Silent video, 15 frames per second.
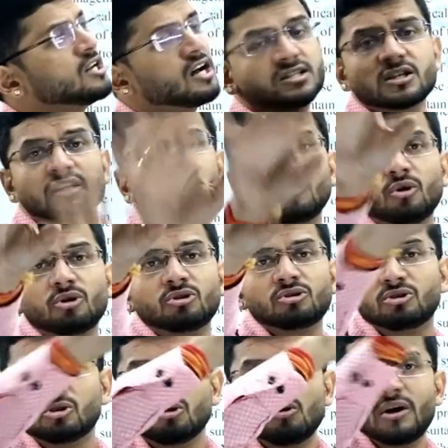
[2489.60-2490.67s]
16 hours a day.
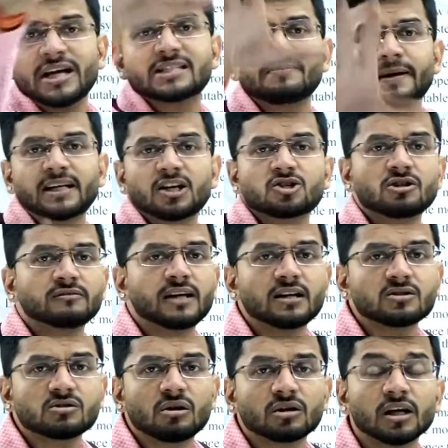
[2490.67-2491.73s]
No expectation
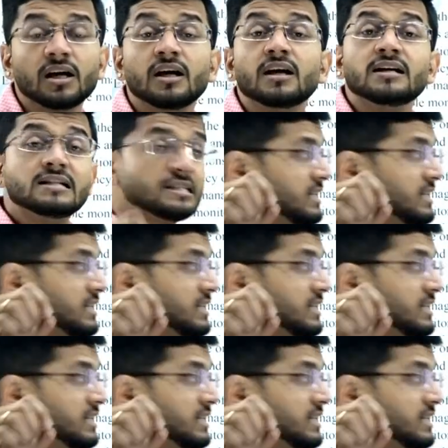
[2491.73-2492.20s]
of that sort.